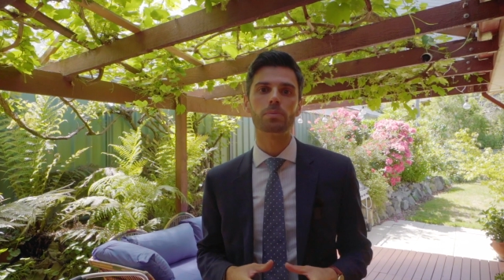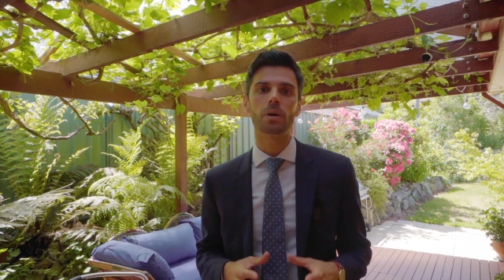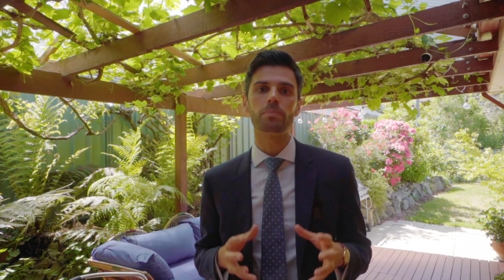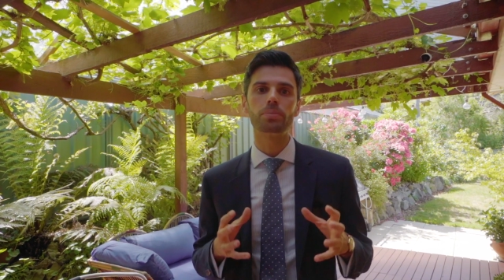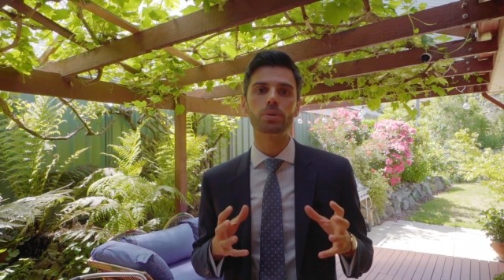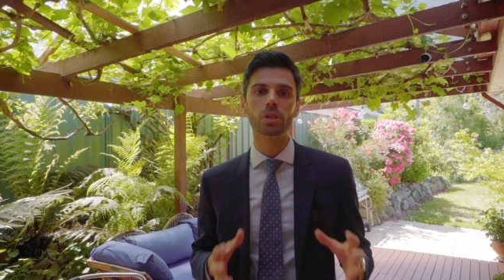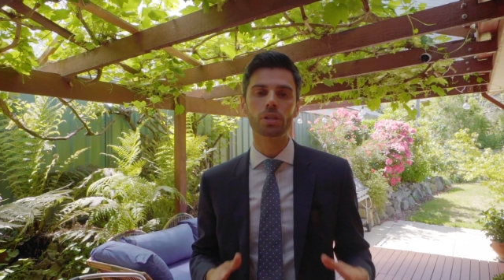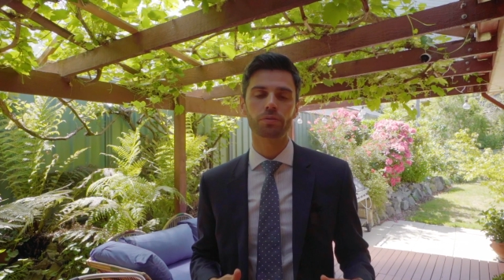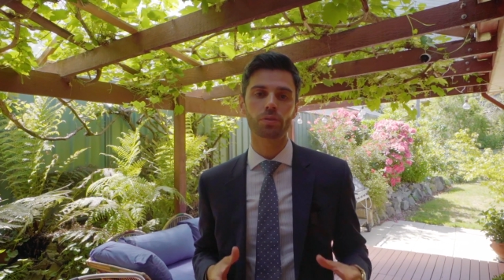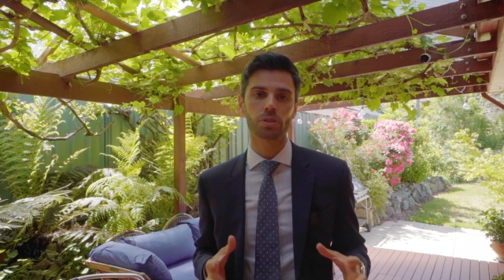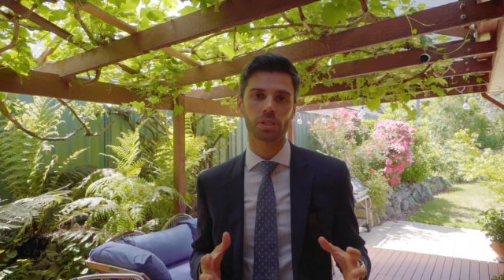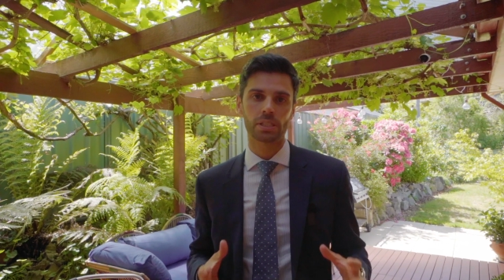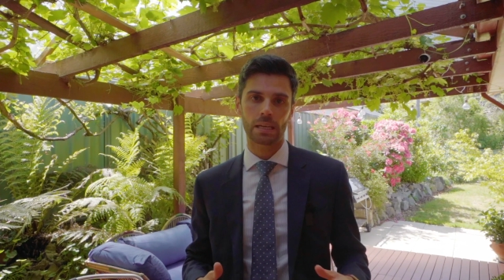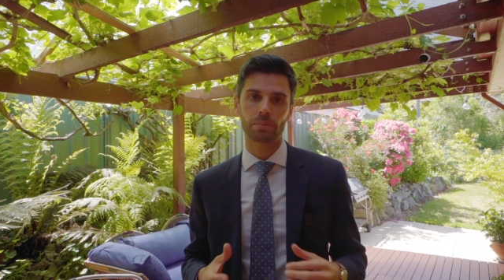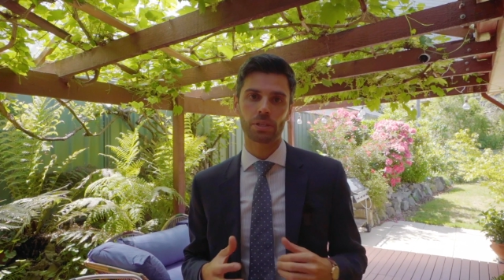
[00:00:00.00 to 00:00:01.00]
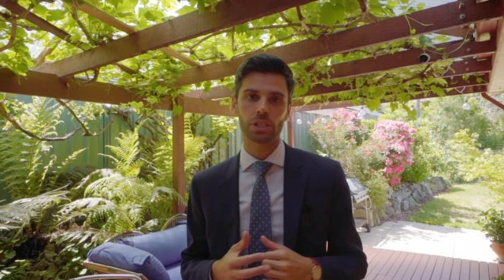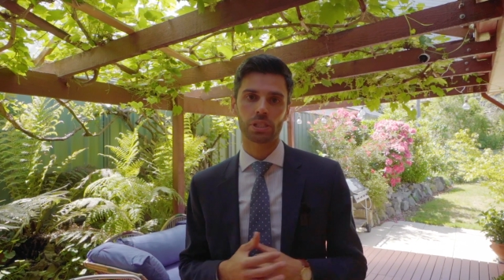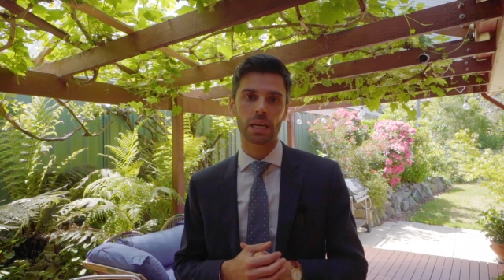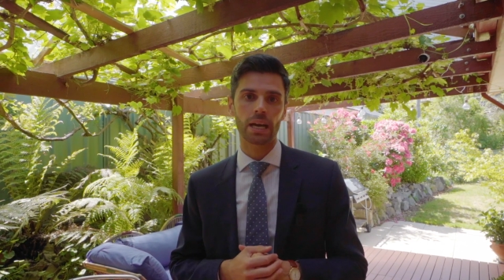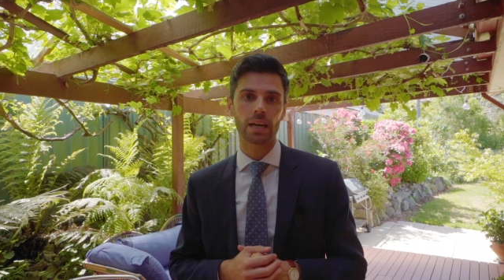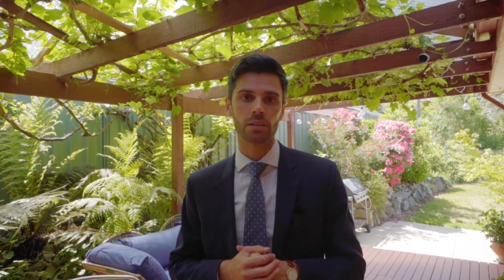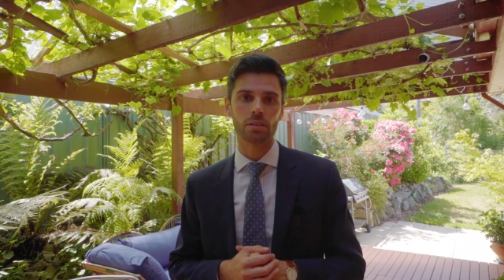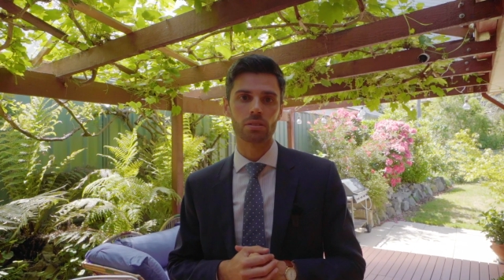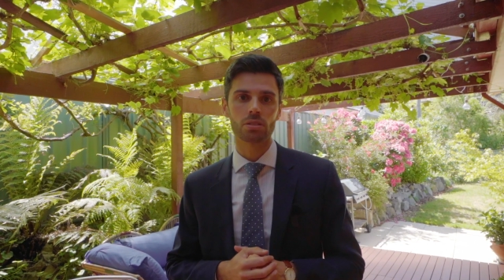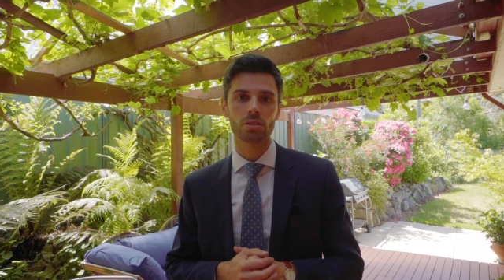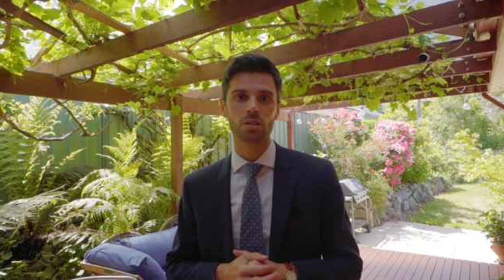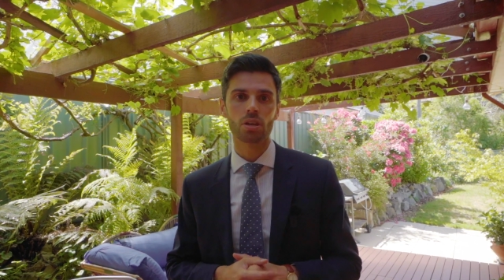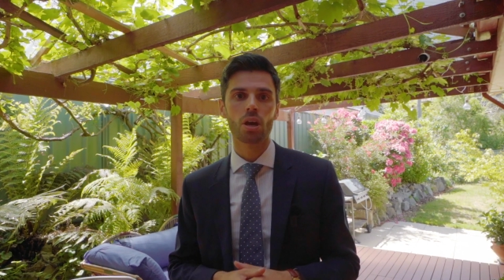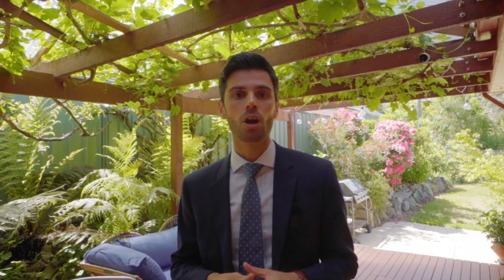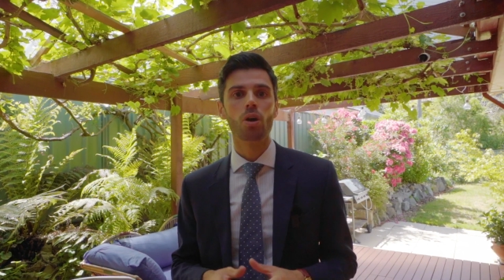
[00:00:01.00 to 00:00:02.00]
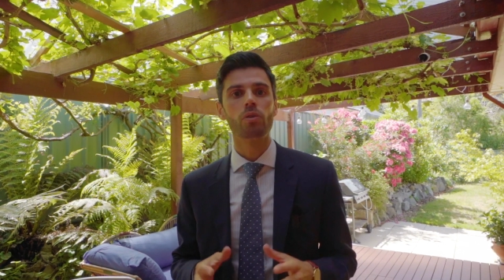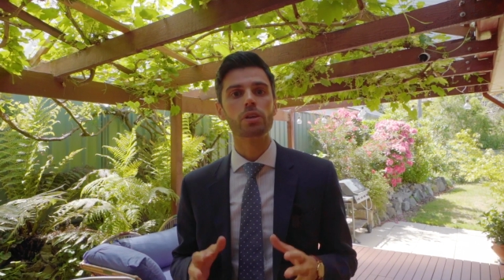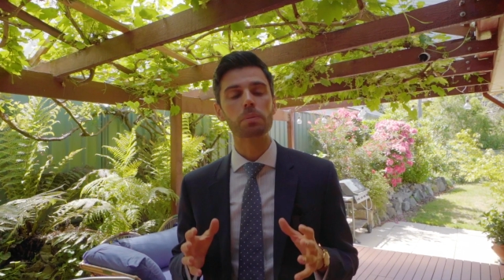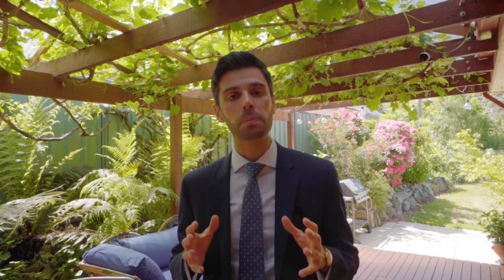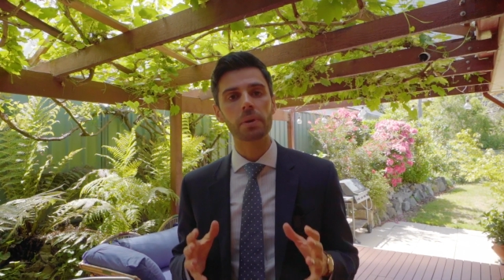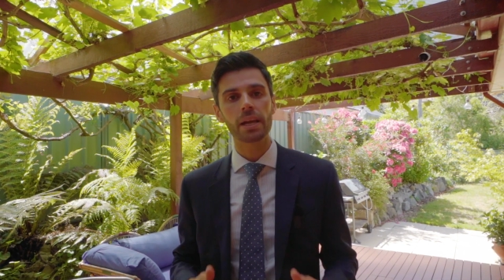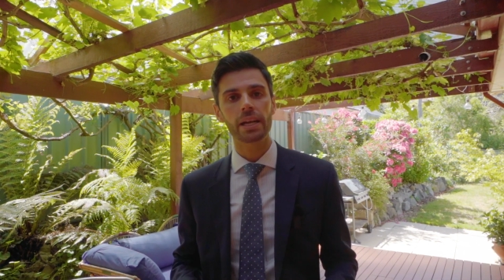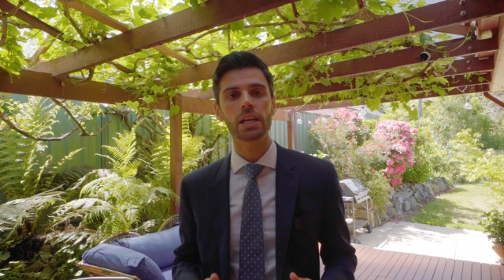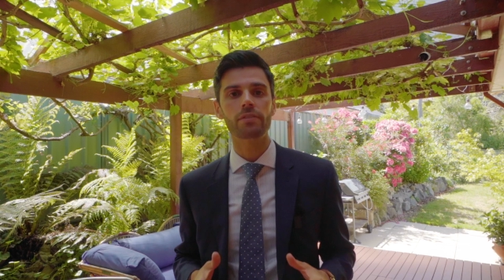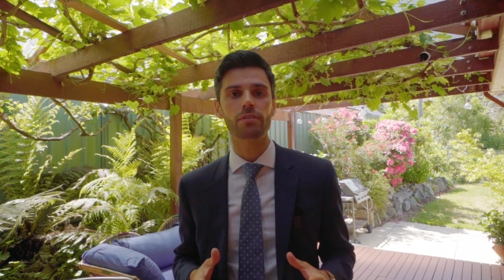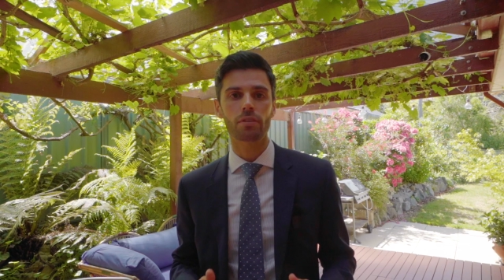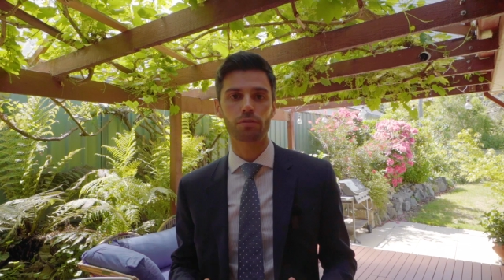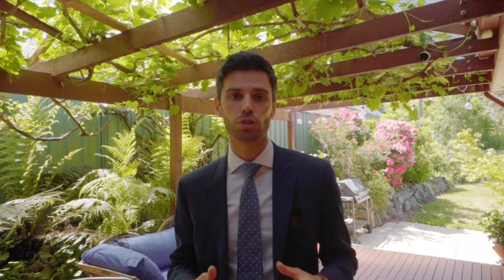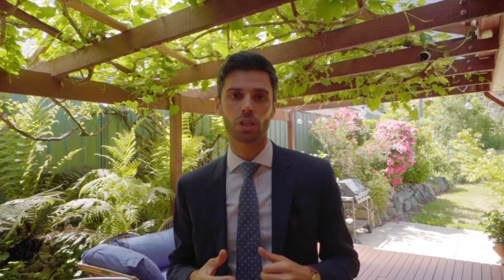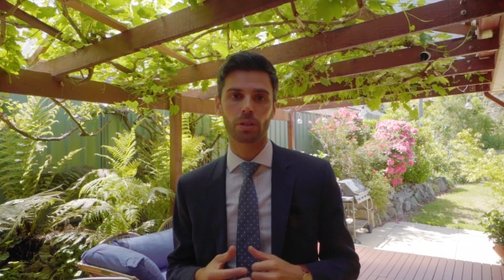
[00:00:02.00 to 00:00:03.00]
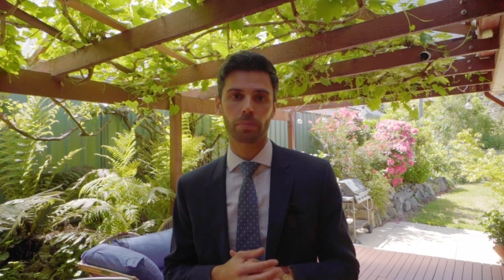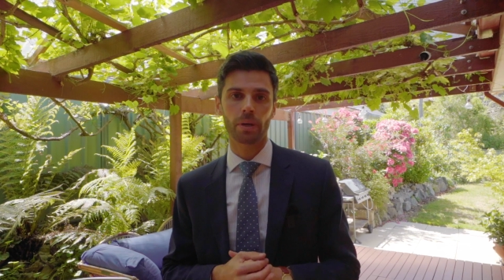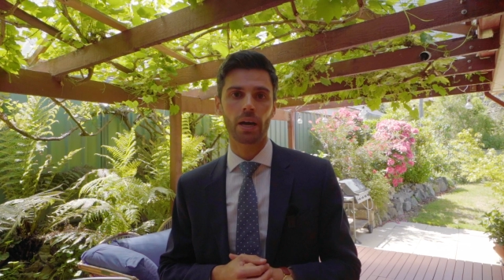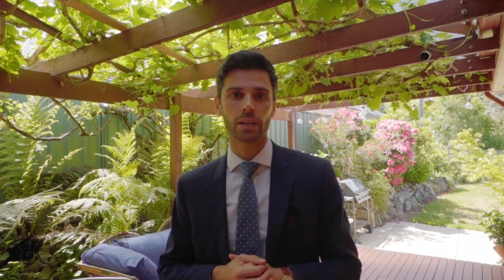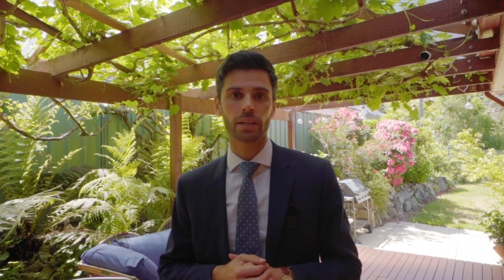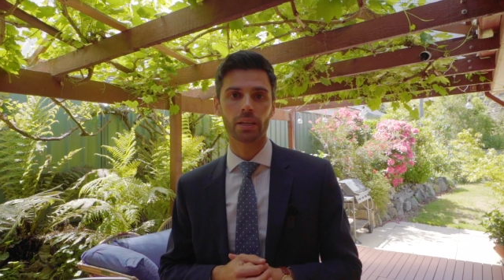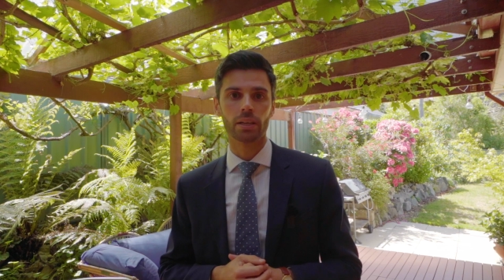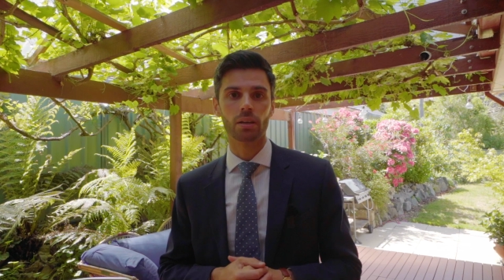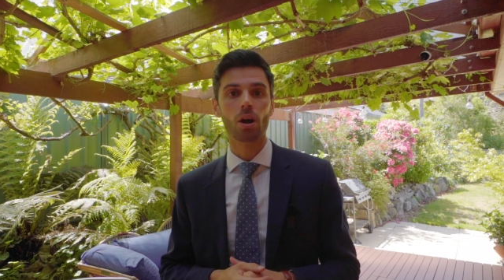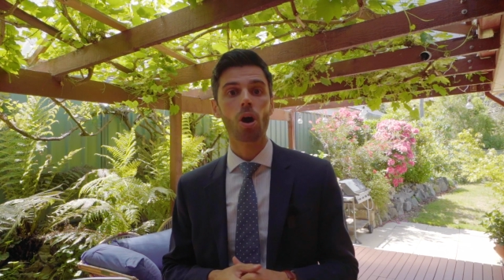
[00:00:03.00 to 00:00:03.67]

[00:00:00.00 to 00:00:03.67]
by beautiful established gardens with plenty of off-street parking.